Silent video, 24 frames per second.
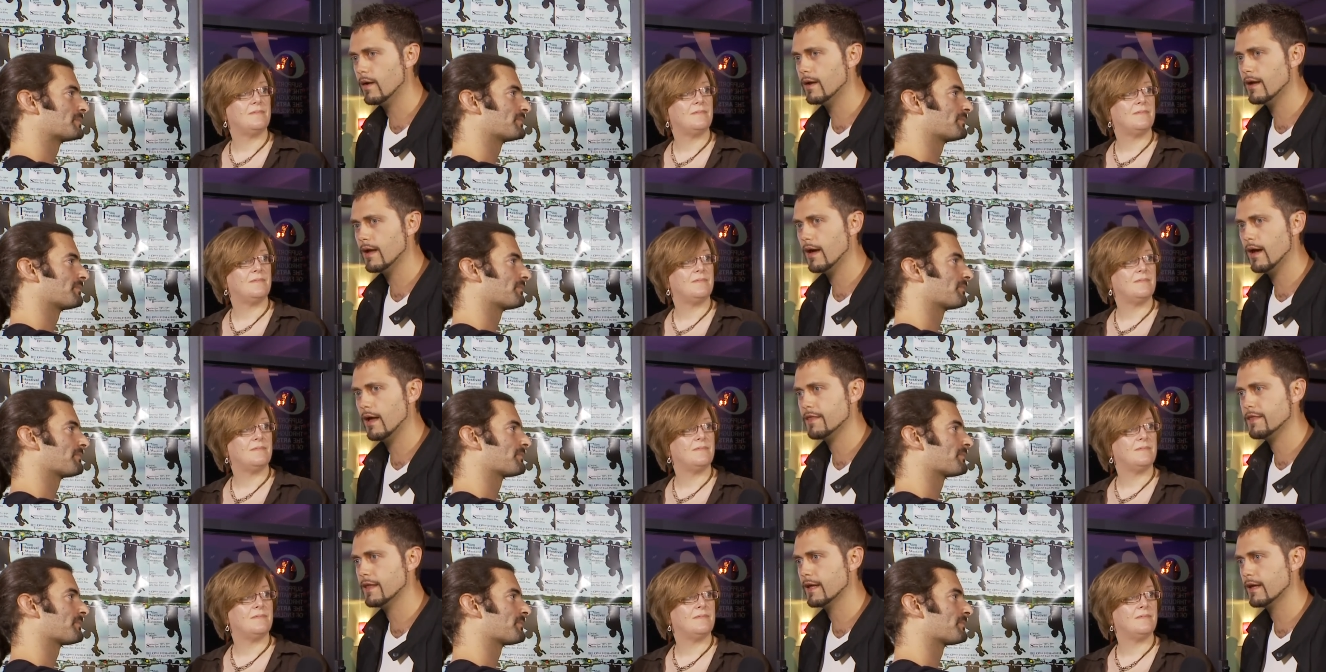Speaker 1: and
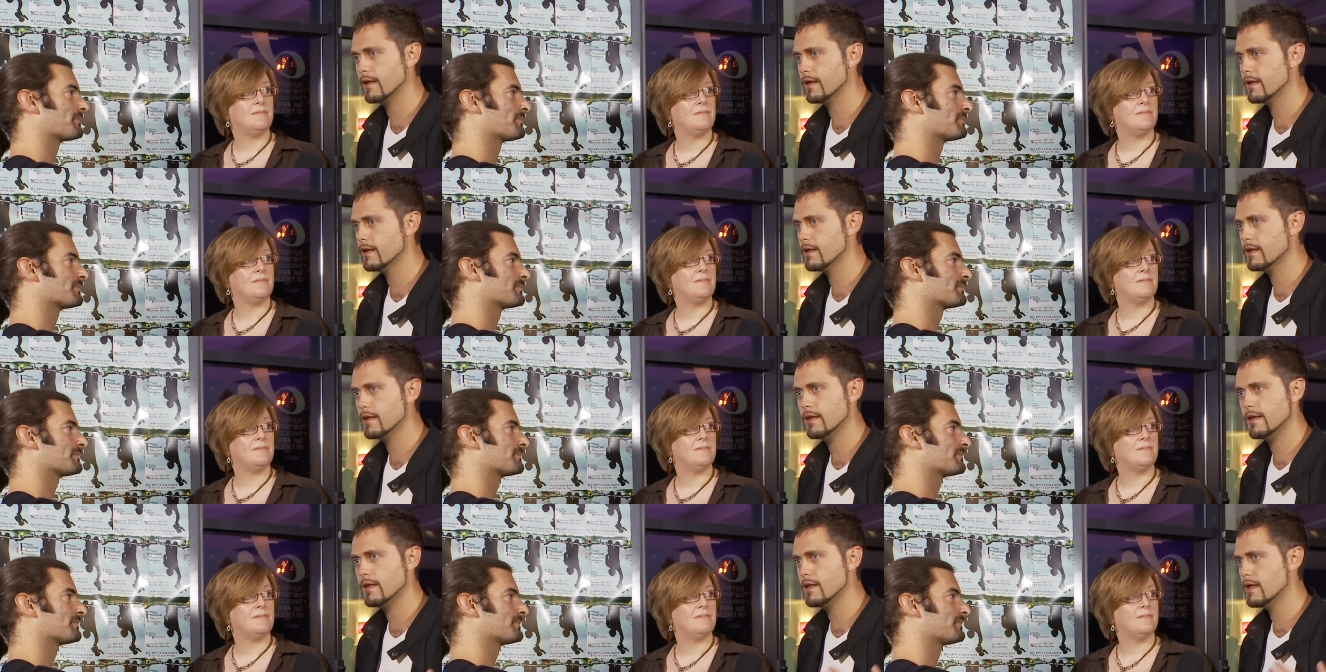I think
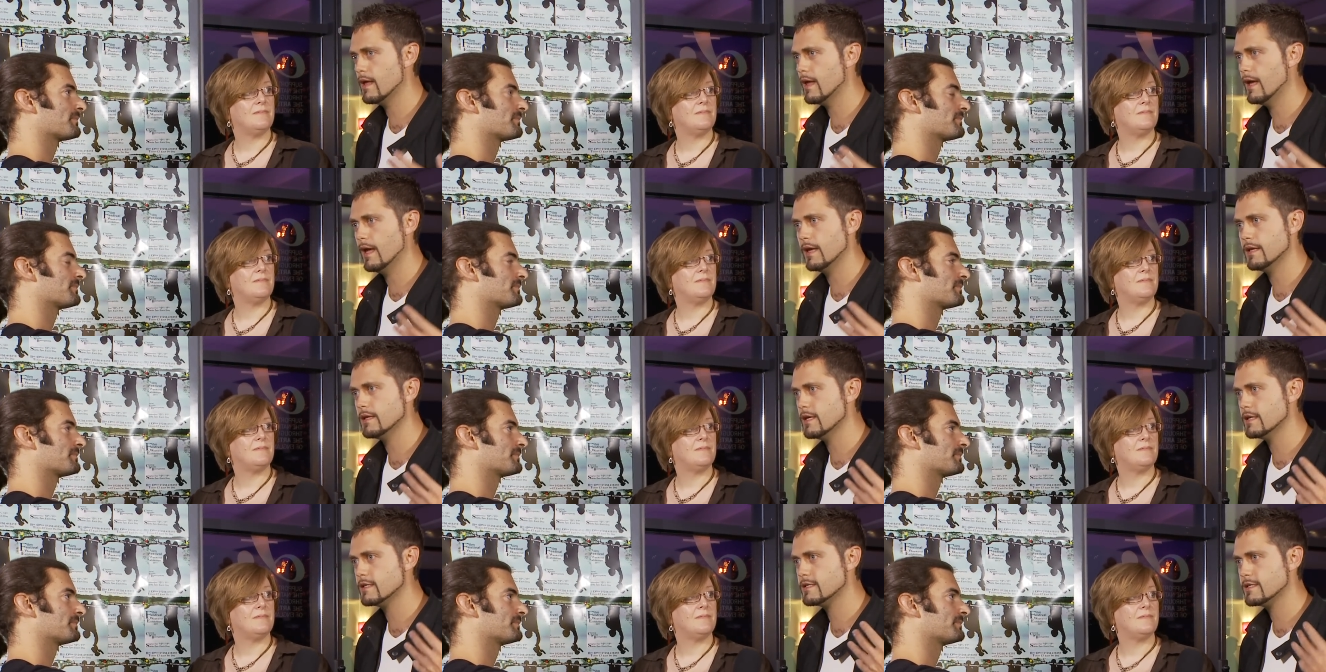
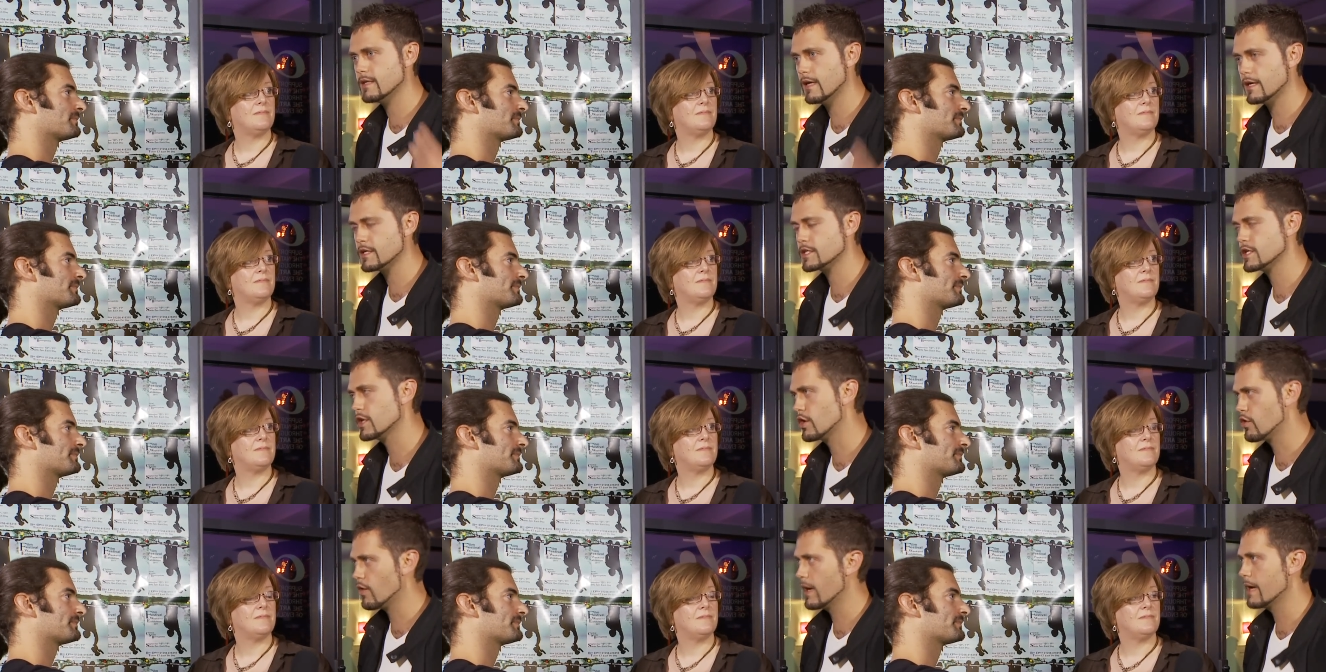it is such
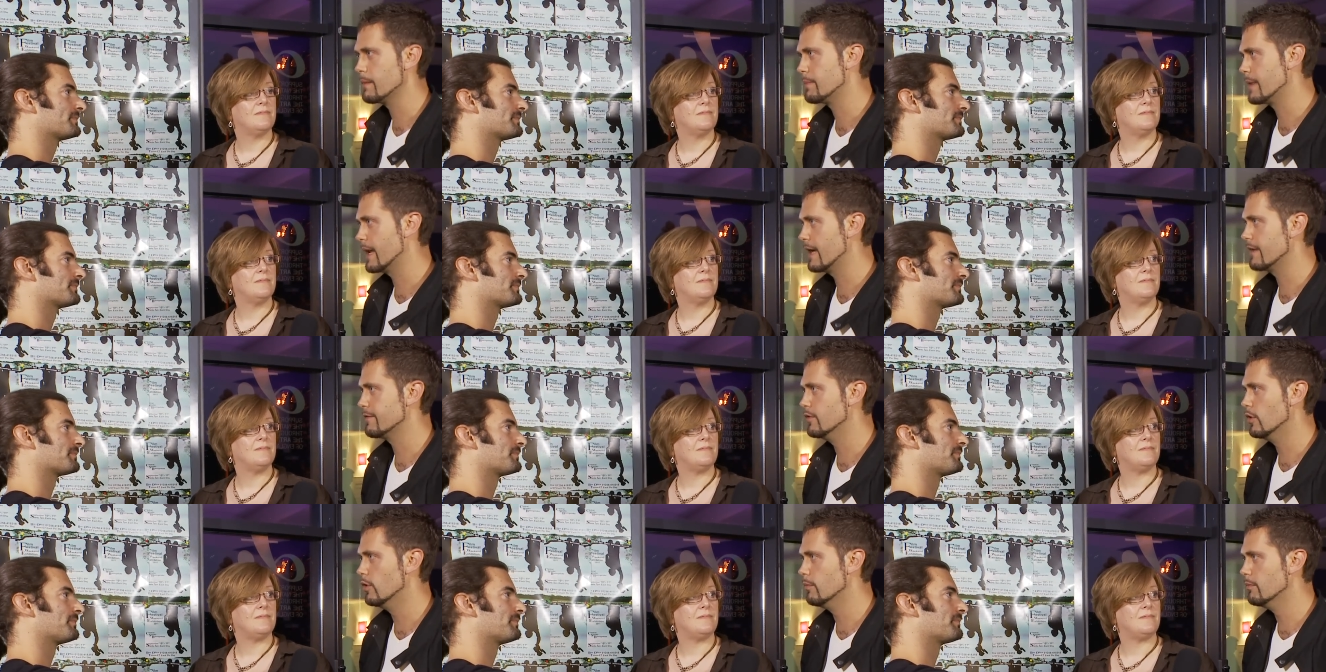a great
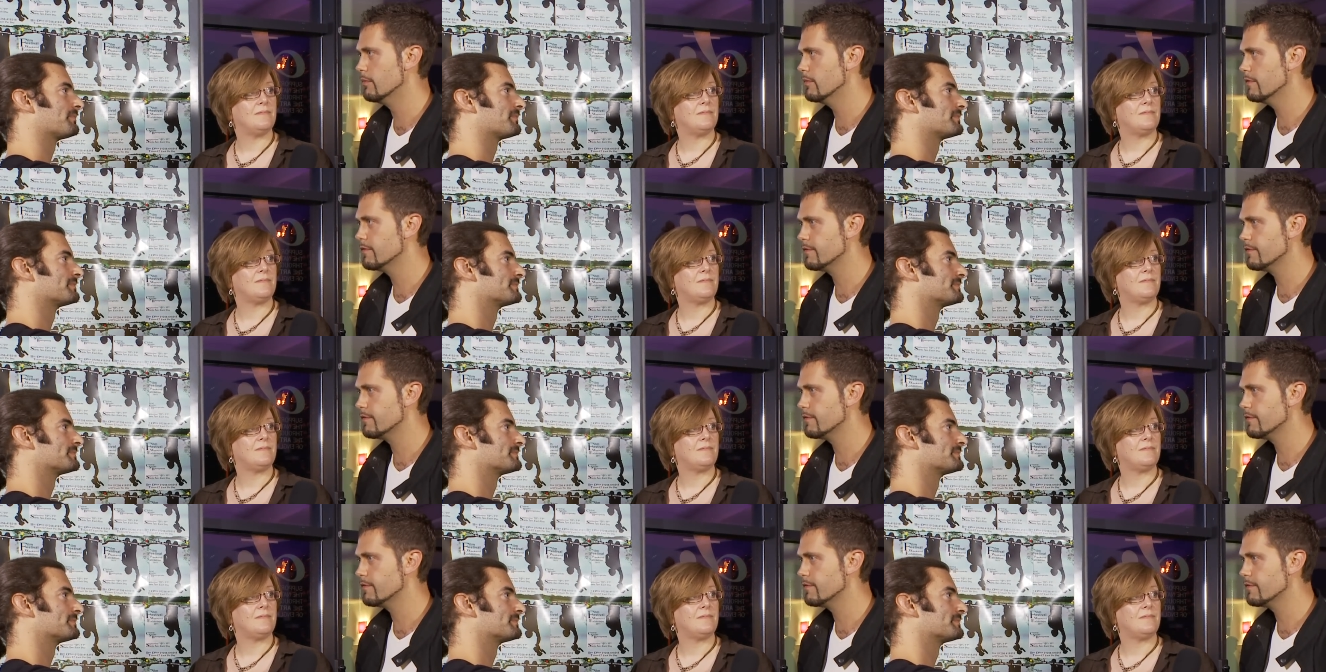platform